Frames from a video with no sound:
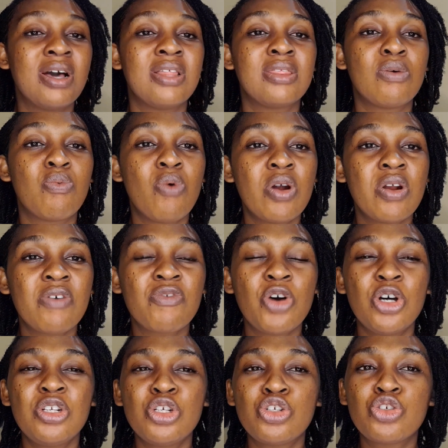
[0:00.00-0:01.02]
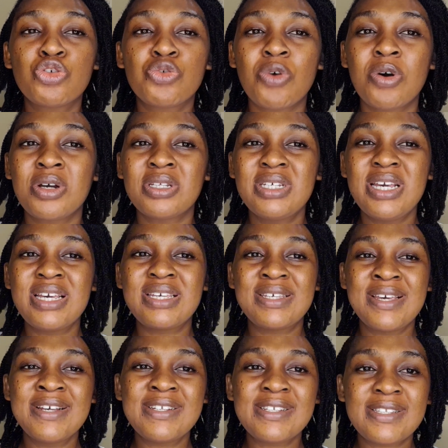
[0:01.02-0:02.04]
The word of God is strongly
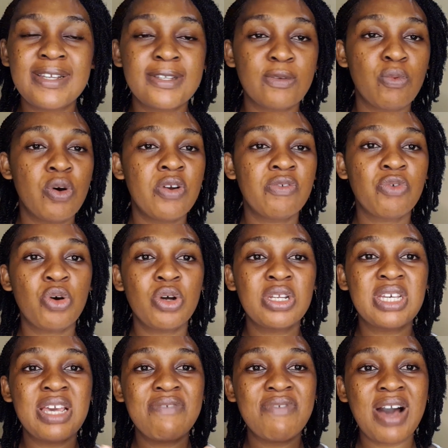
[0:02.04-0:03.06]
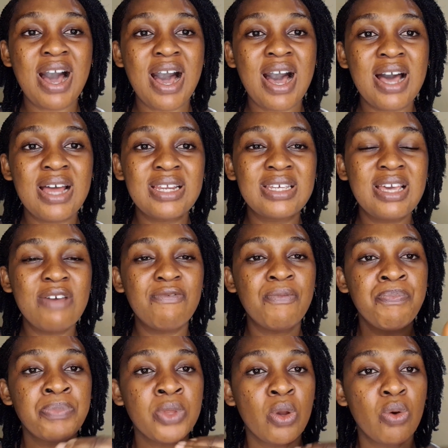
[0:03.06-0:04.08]
against it. The word of God gave
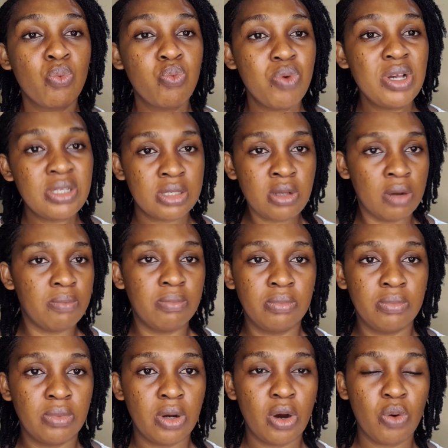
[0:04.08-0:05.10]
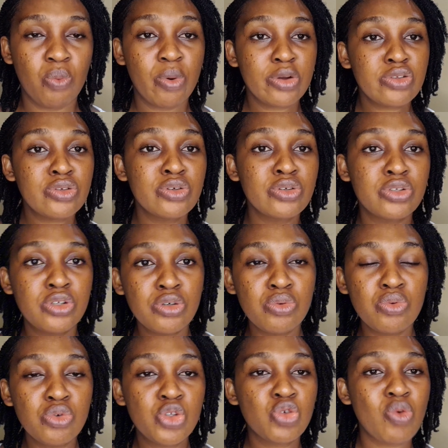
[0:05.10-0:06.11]
wisdom on what to
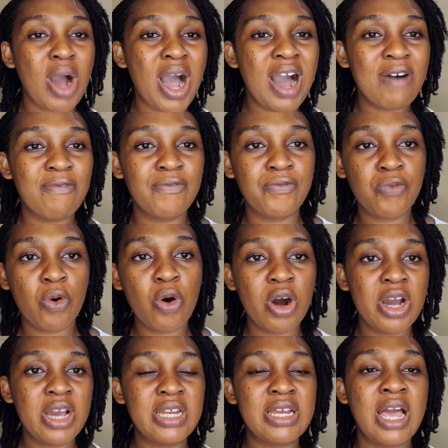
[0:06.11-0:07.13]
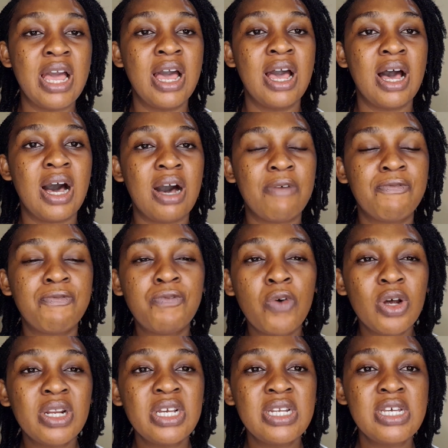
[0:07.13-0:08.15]
do to avoid
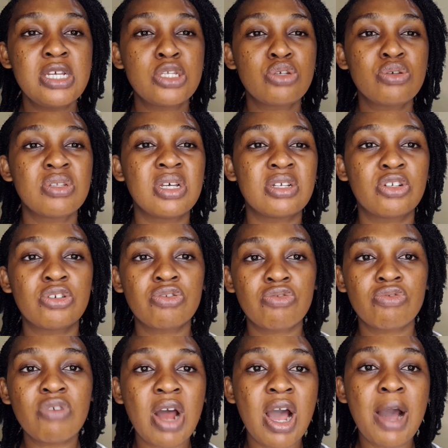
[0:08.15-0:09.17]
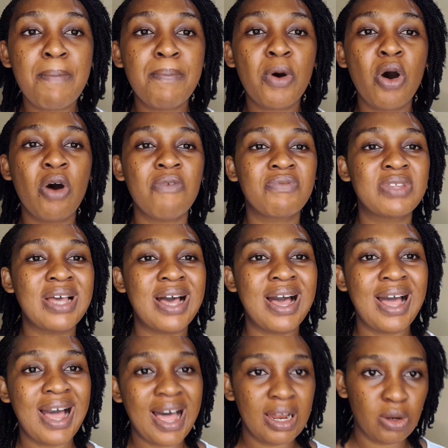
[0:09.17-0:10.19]
falling into the trap of the
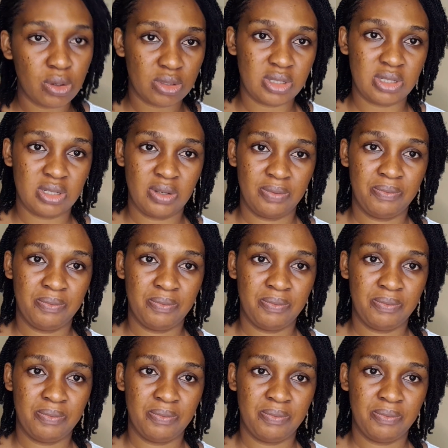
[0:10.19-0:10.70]
harlot.